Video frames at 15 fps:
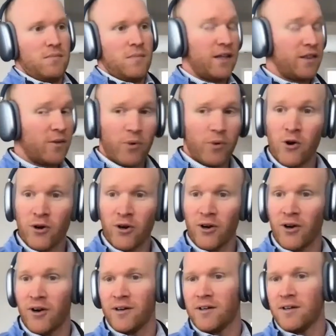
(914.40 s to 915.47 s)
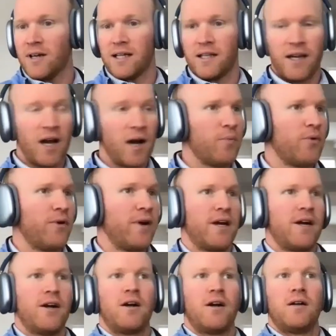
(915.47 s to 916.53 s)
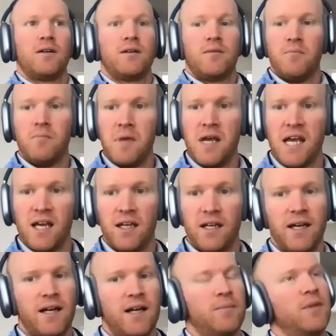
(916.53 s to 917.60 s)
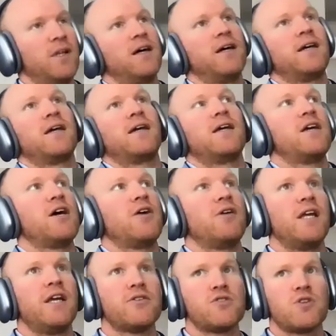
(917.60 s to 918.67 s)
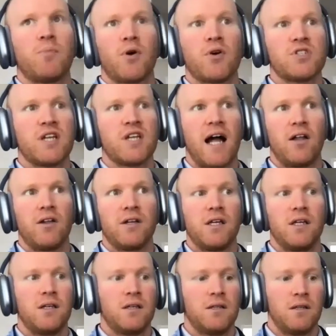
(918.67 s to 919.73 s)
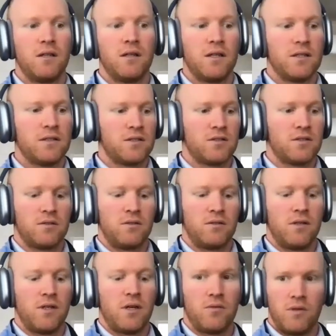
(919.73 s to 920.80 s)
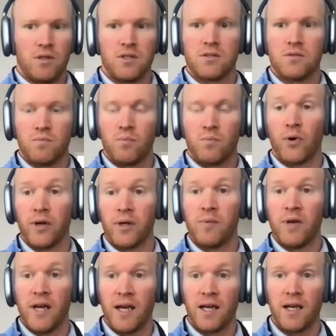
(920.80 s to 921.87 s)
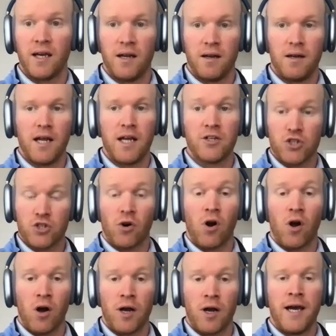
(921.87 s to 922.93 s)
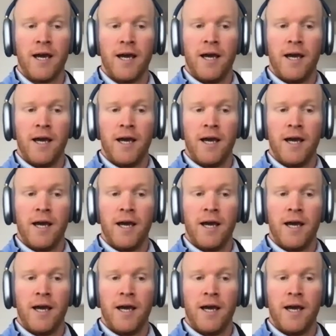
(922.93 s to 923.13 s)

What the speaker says: Not the broker, not the operator, me. And I'm like, and here's a personality that's, that's pretty big and strong.